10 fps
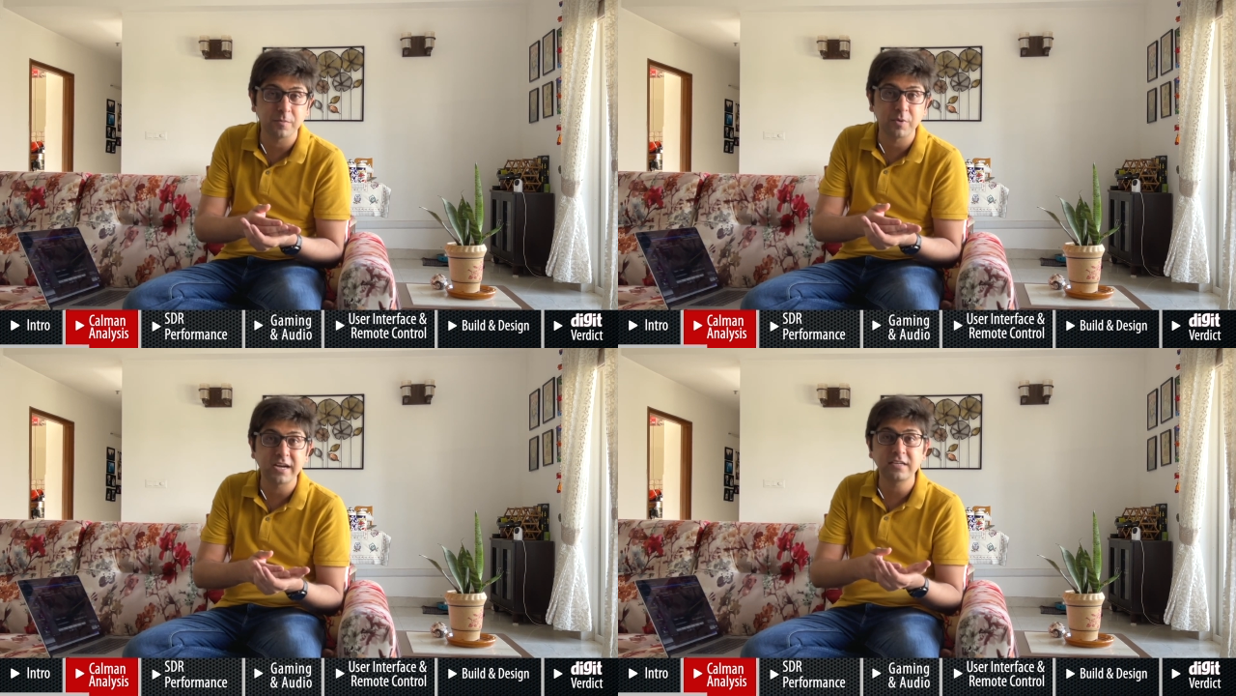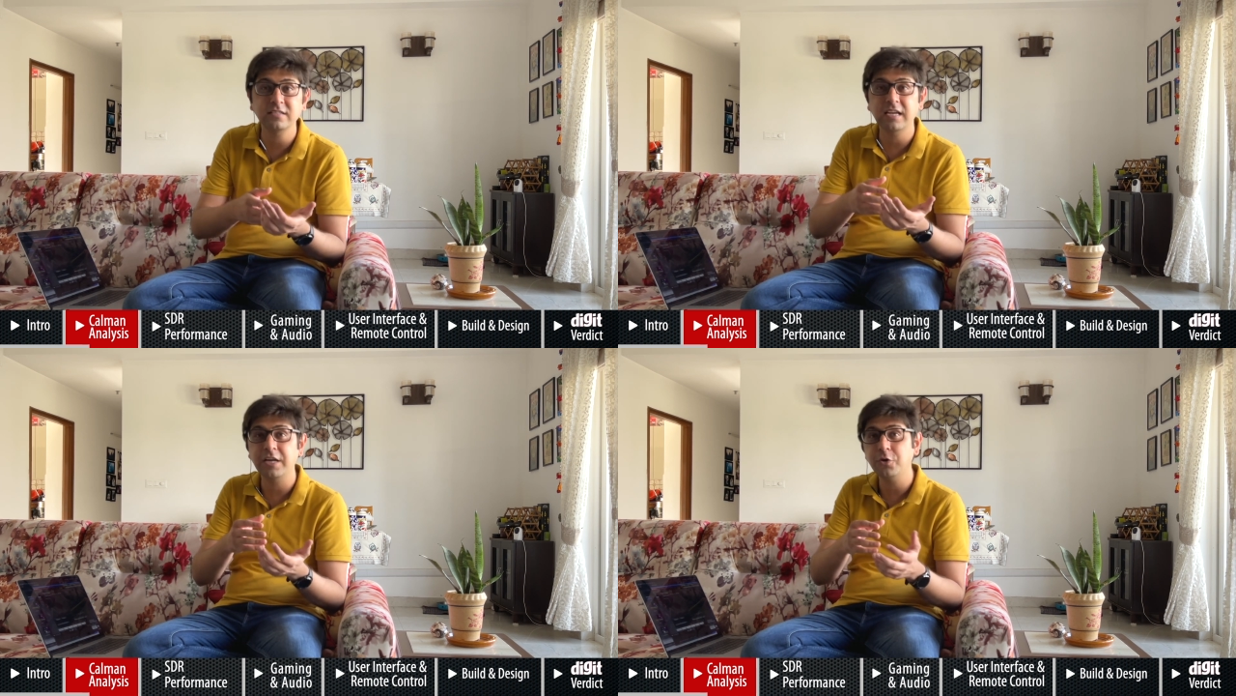
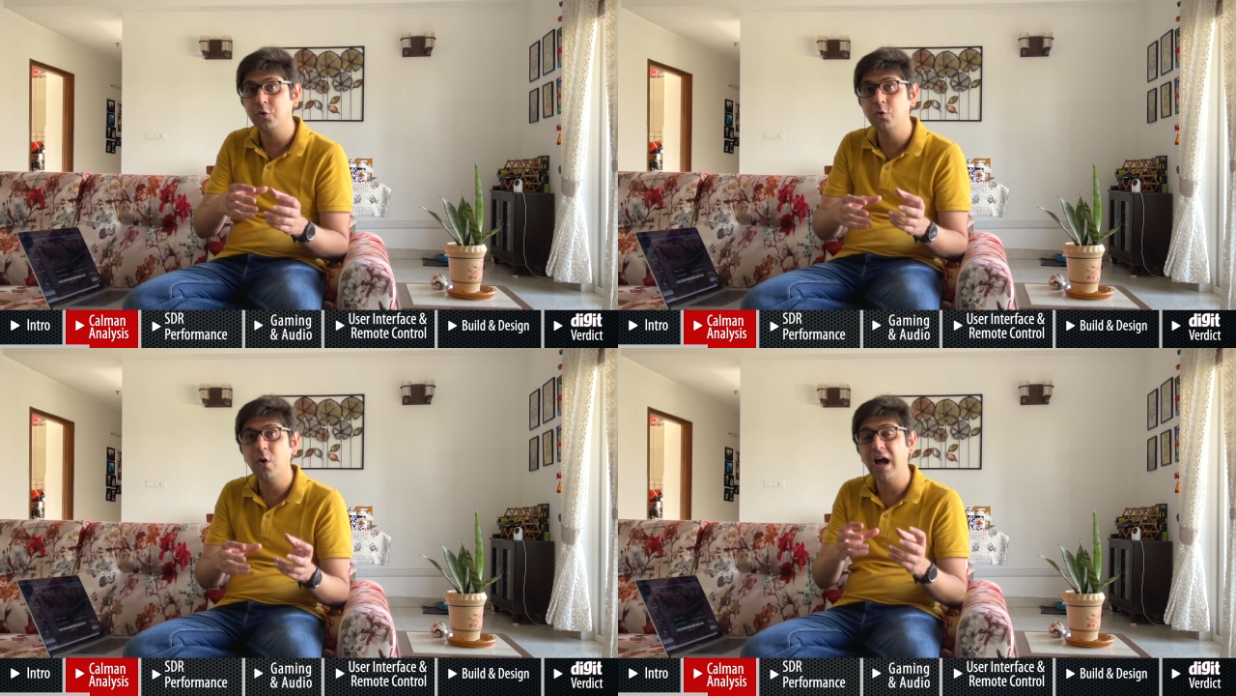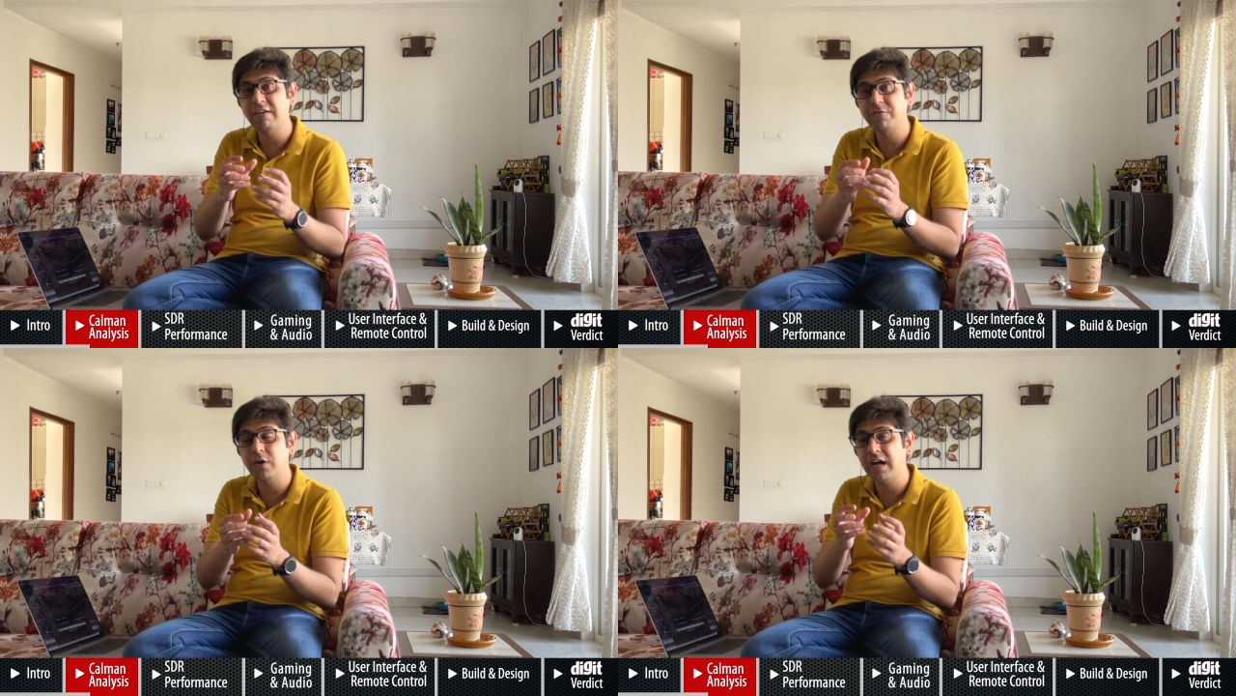brightness, and you do
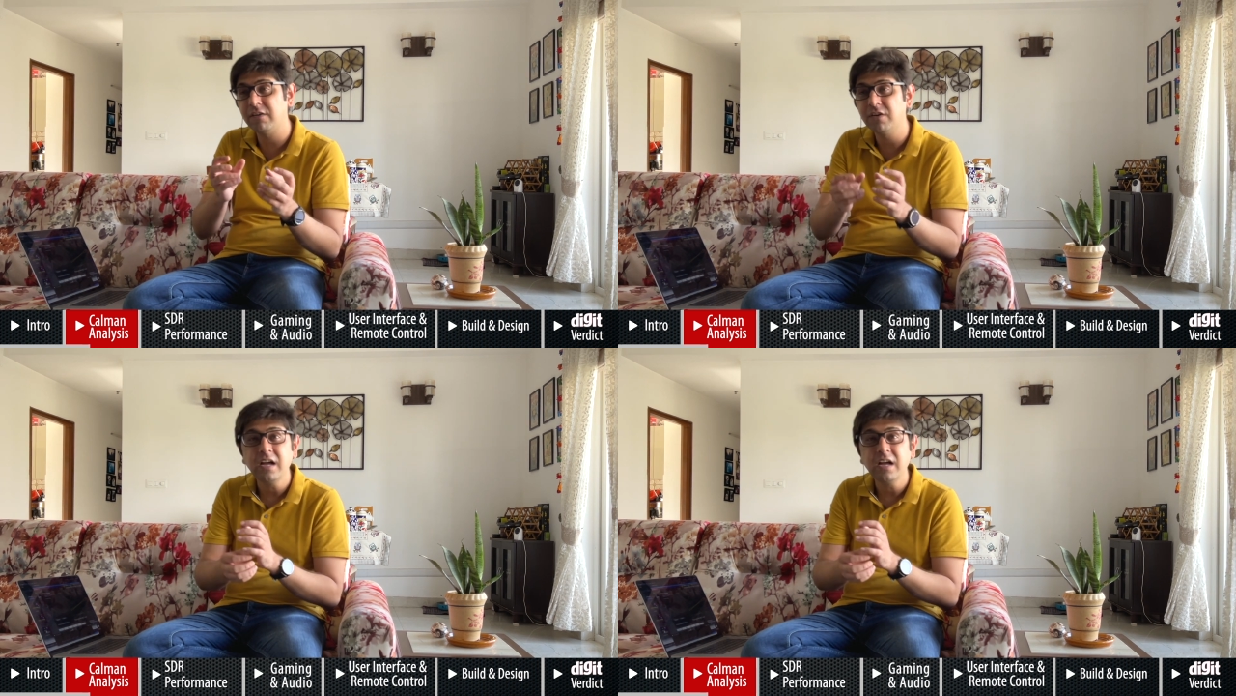have to have